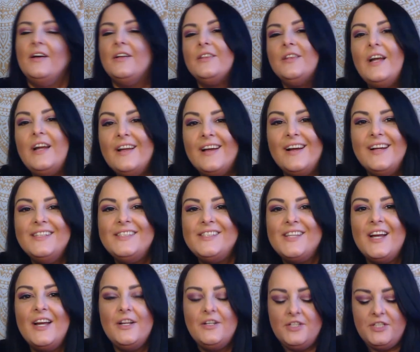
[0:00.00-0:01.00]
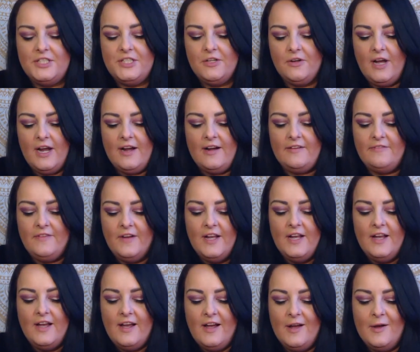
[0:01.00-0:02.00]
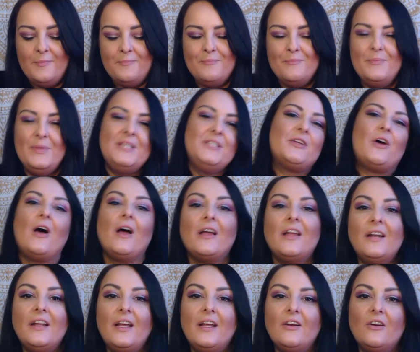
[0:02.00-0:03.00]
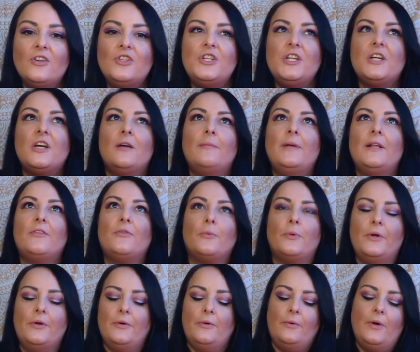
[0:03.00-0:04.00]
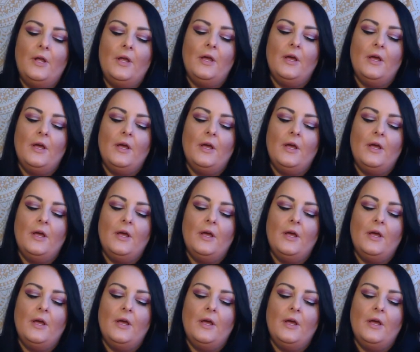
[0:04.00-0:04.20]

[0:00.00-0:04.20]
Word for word: Like I said, still have um, energy coming through.